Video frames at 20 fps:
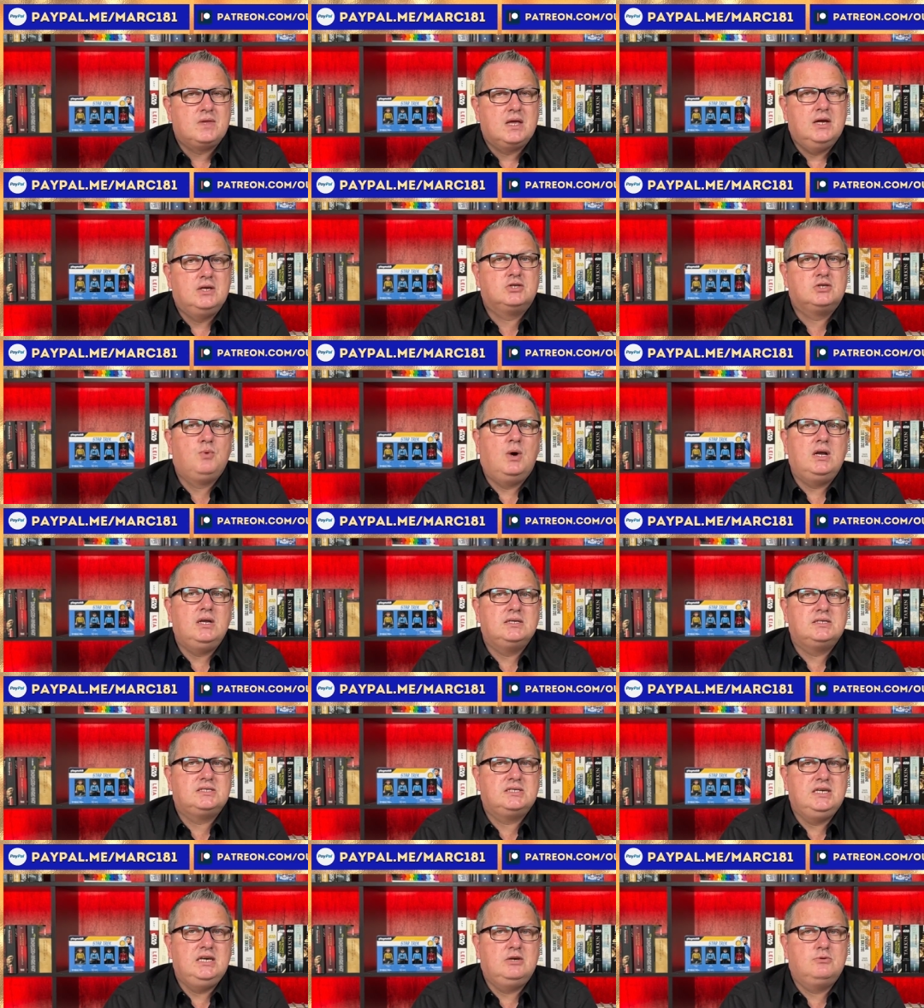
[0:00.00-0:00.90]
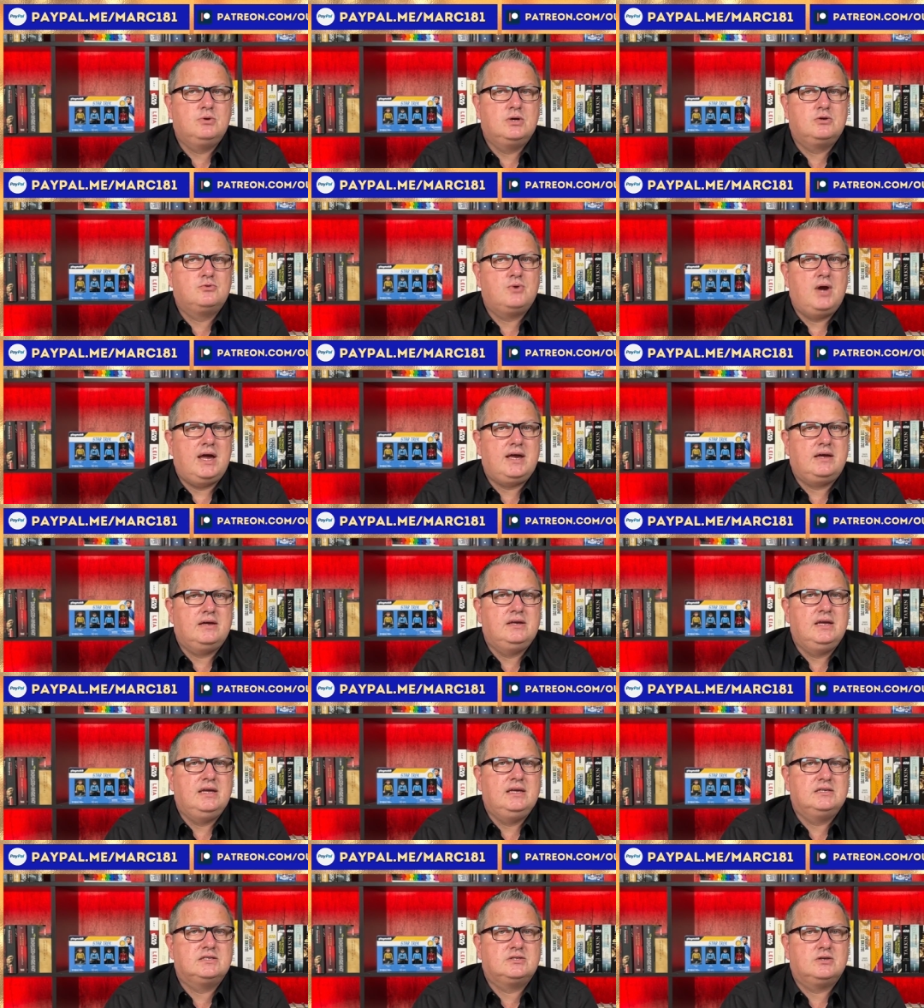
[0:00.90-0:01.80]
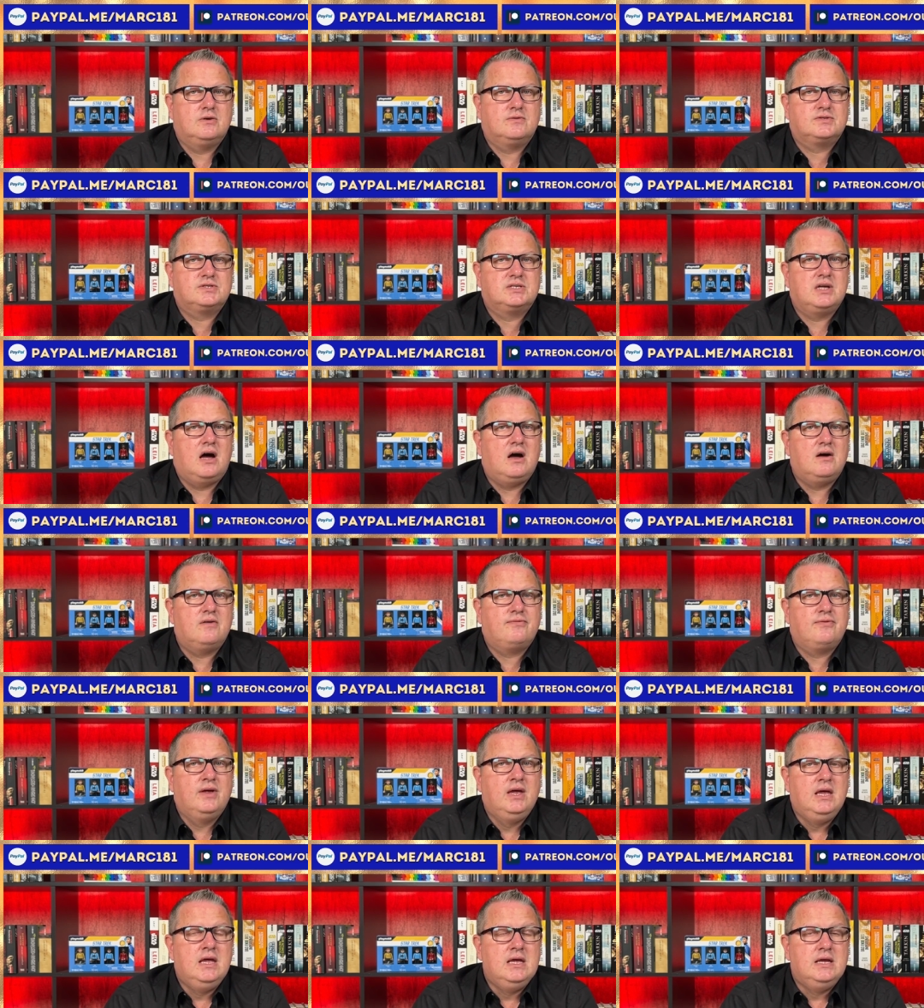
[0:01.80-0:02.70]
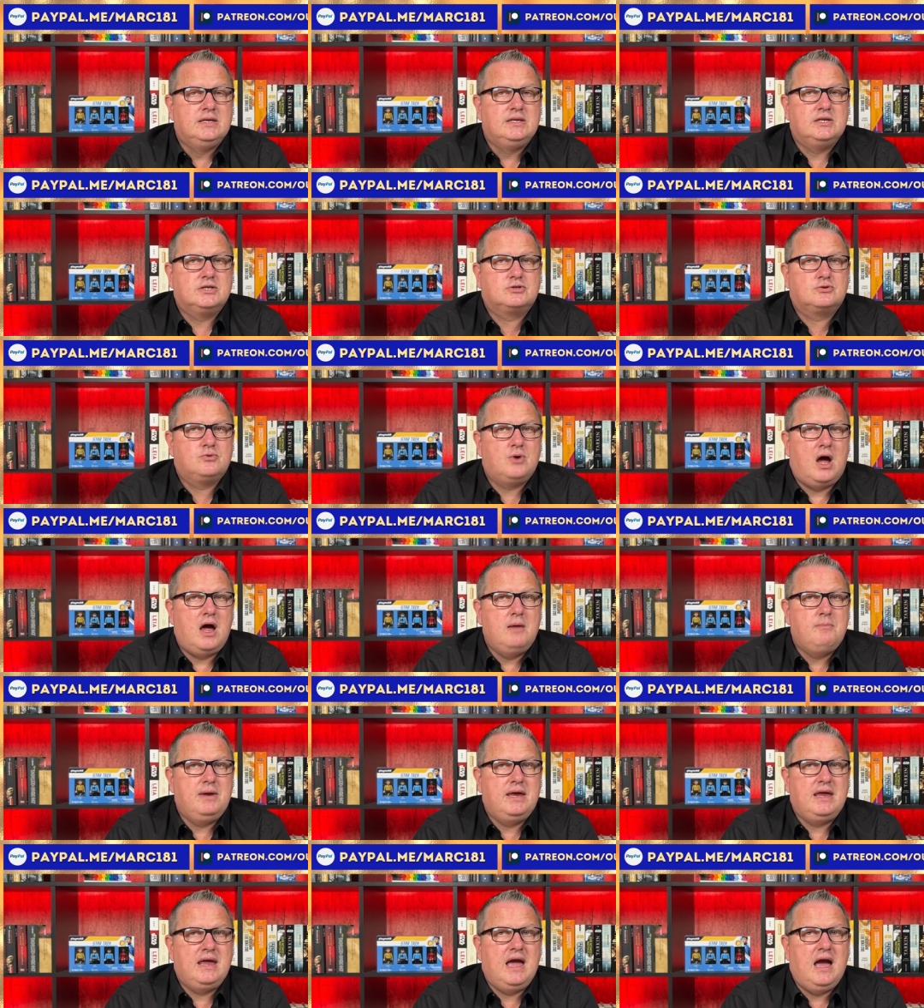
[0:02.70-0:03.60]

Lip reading: as well as secret recordings of staff describing